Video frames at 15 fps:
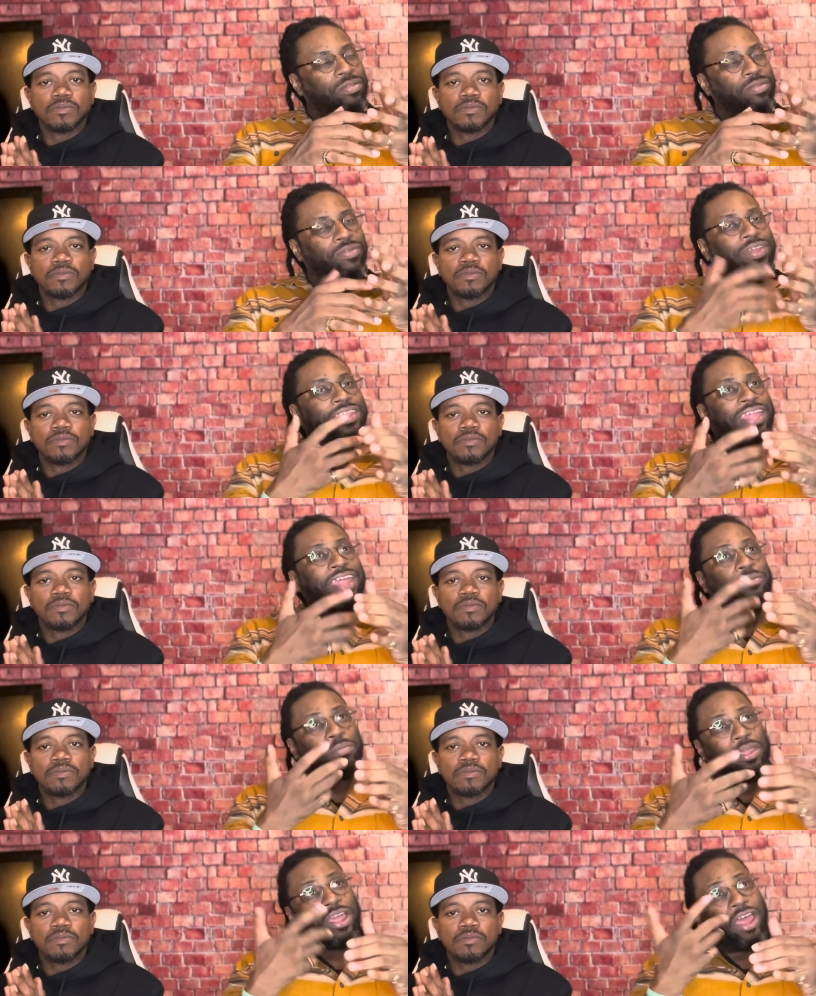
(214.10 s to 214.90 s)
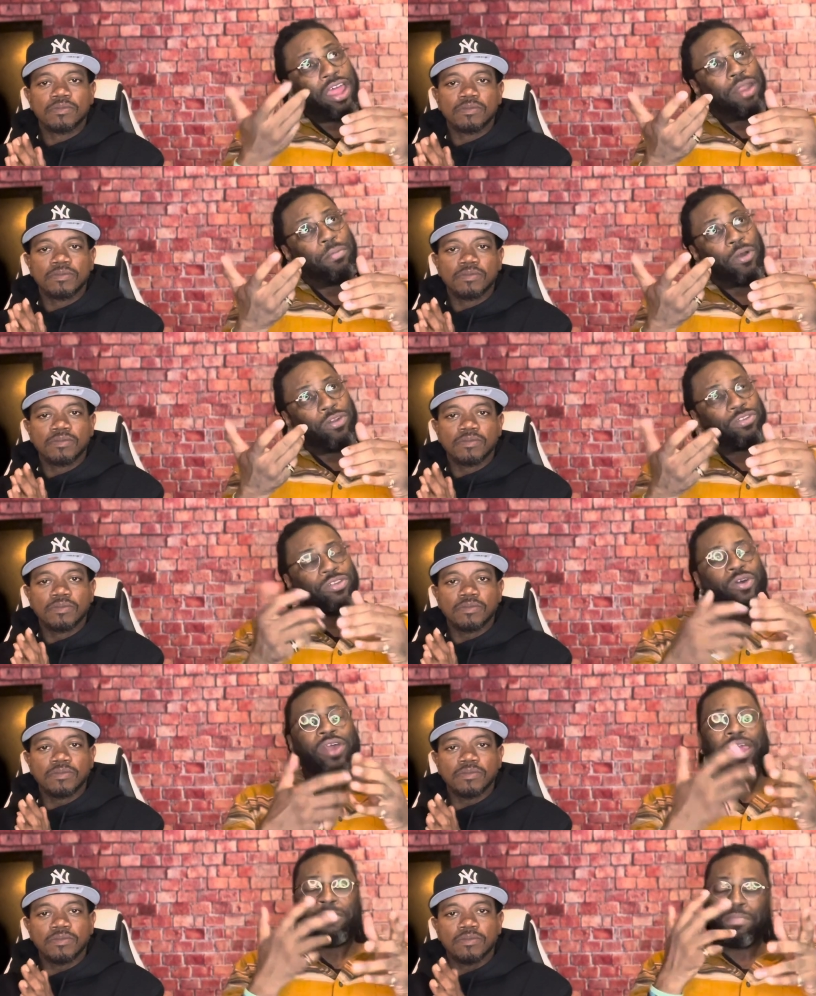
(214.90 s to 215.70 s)
Speaker 1: because that would be unemotional.
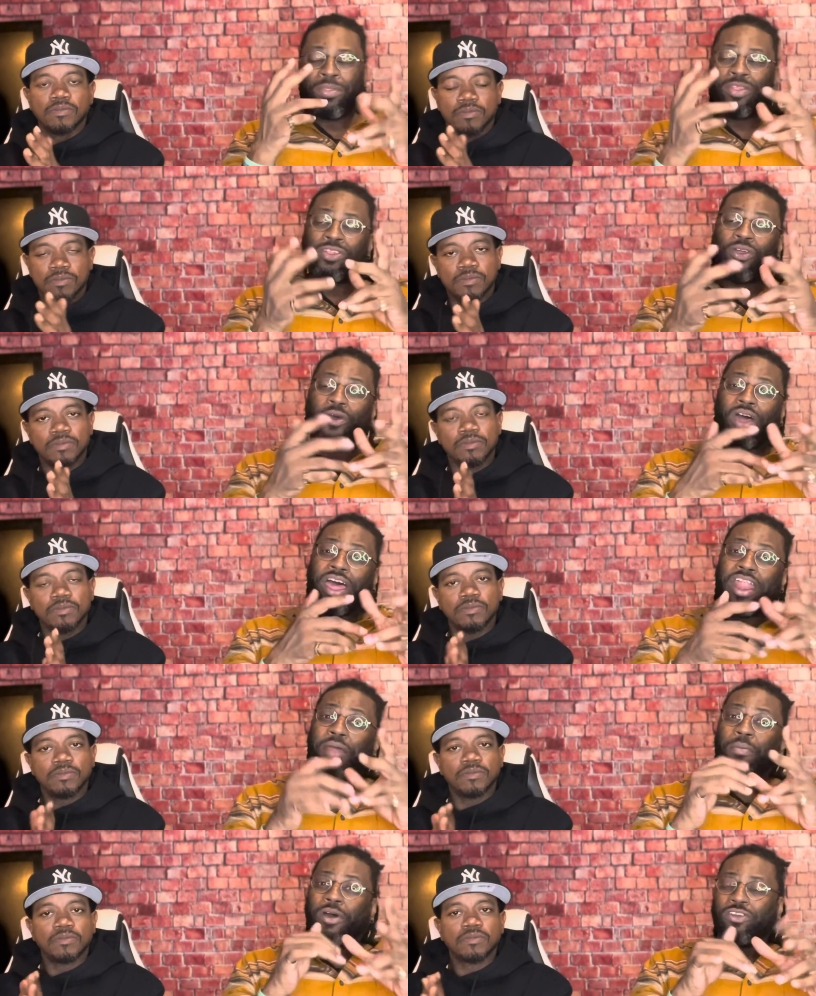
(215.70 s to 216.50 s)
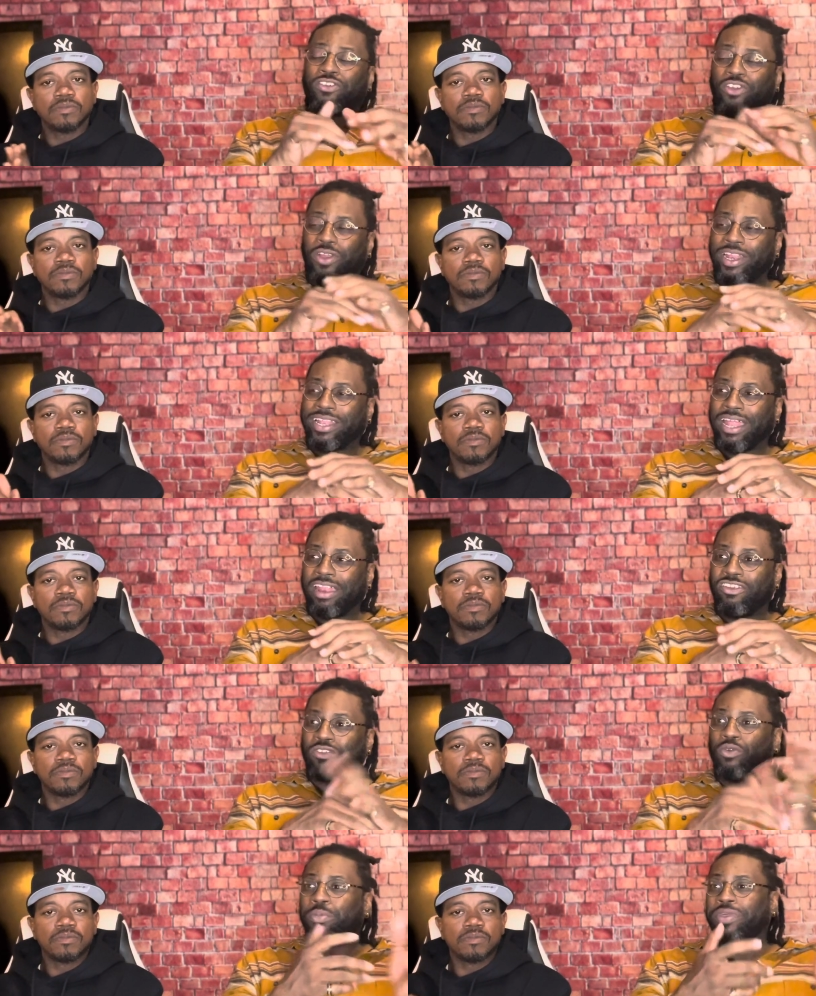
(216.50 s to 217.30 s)
Okay, mm-hmm. so unemotional
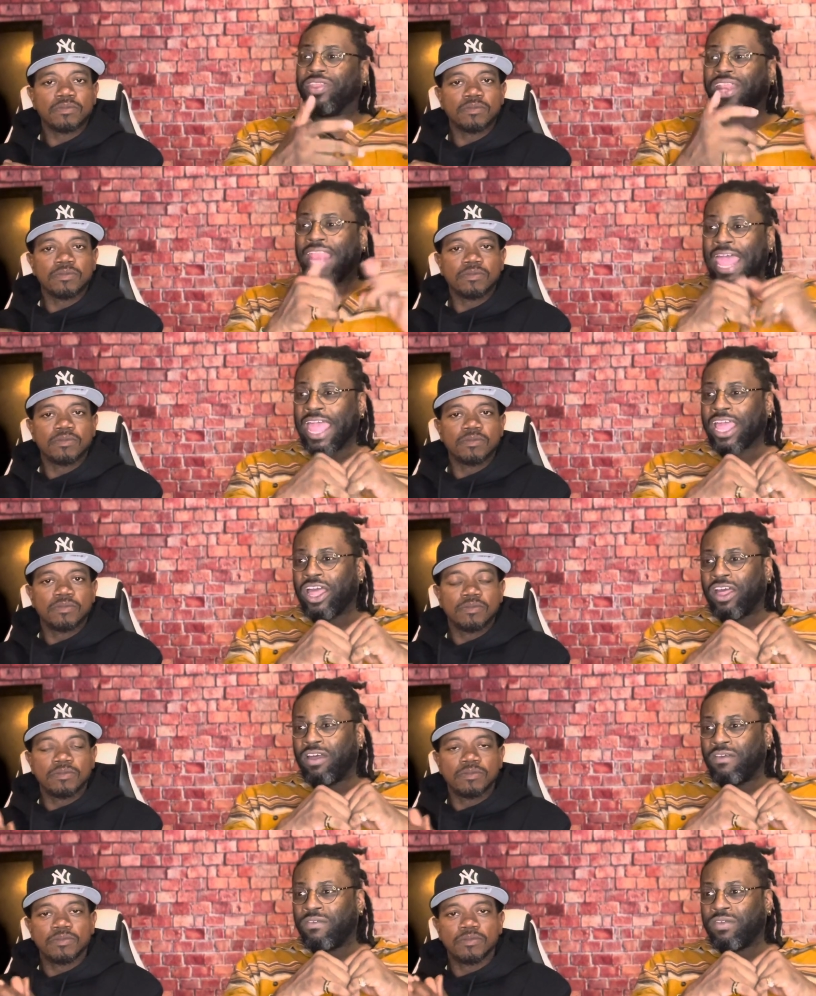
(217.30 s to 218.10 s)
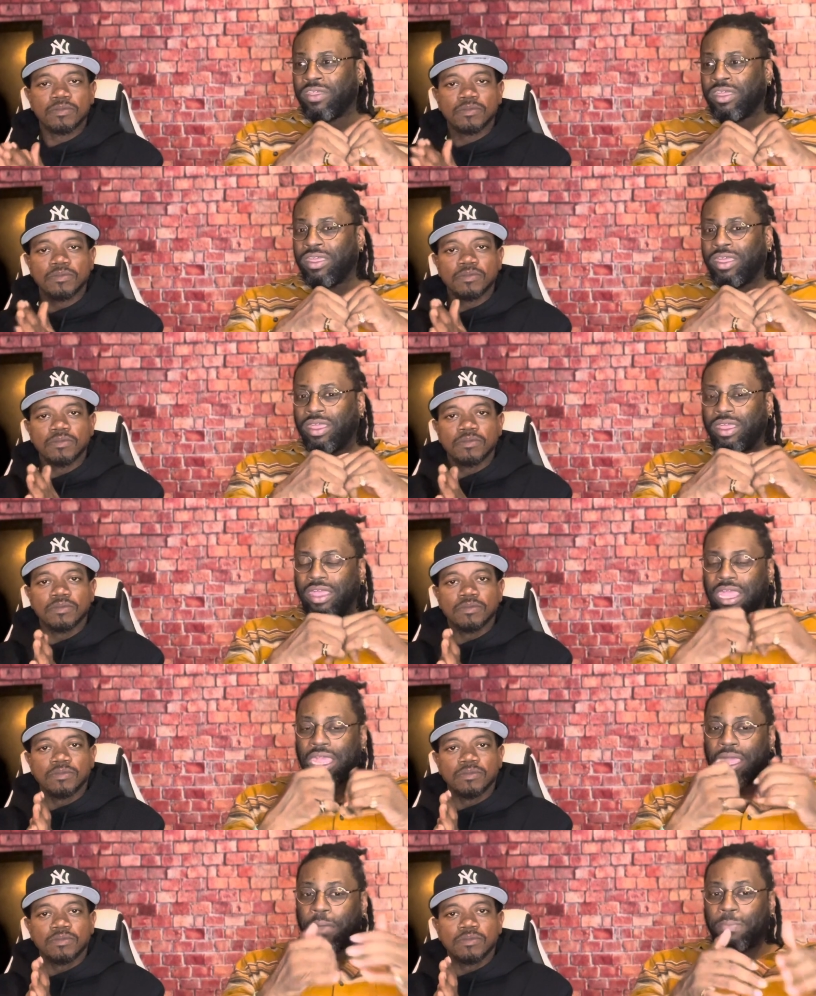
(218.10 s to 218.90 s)
intelligence would be the lack of
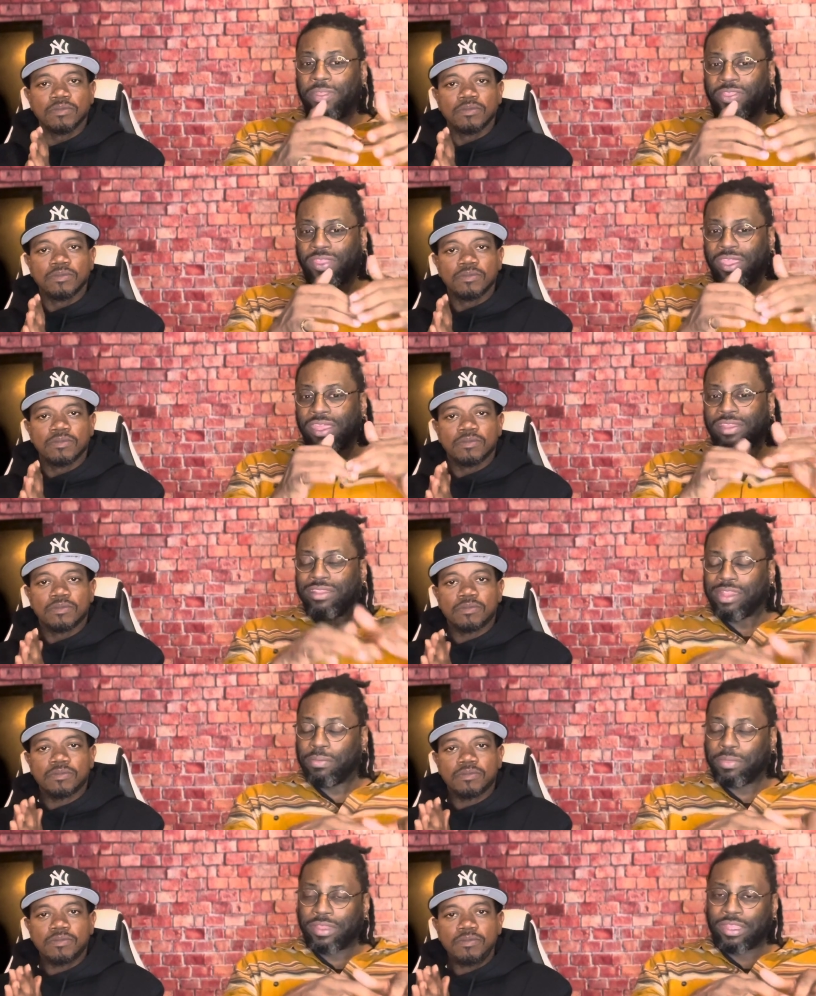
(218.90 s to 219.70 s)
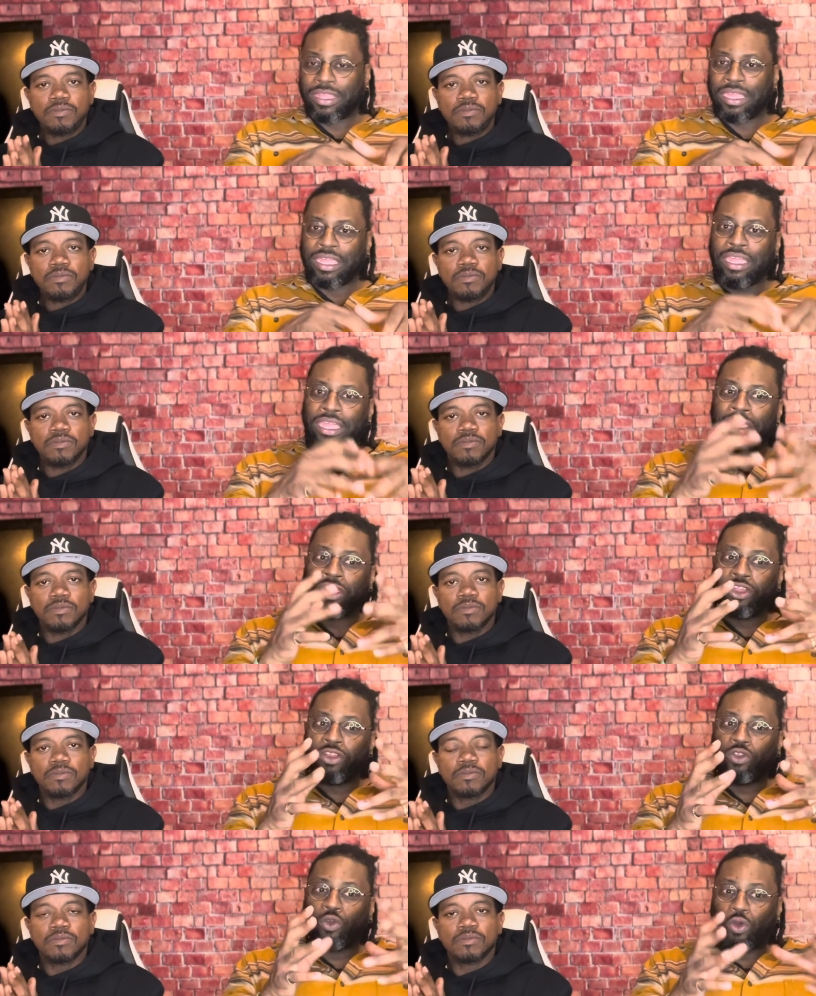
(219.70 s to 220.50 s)
empathy and sympathy
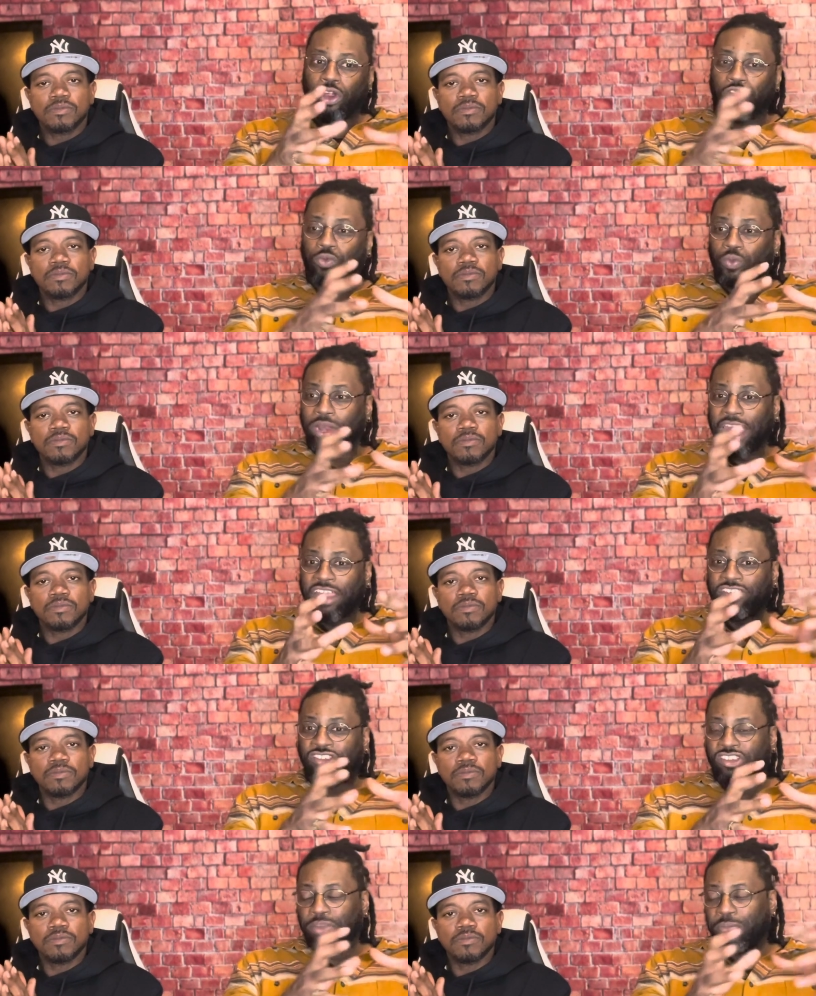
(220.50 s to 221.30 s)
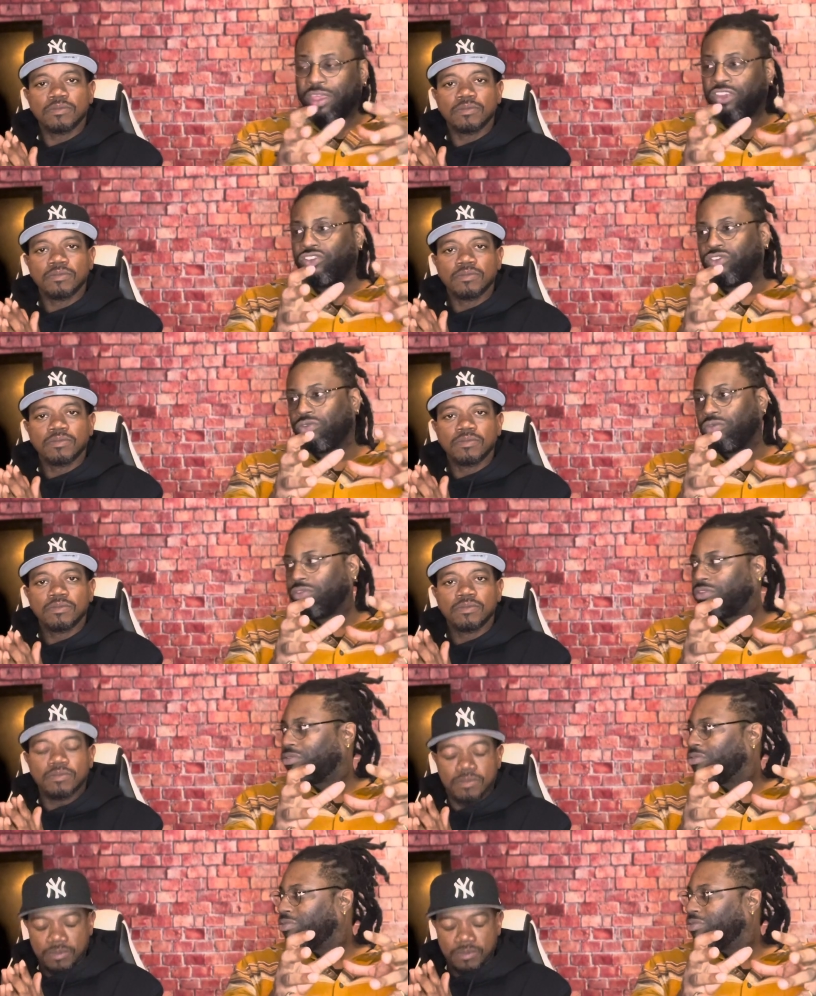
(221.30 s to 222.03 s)
towards relationship issues.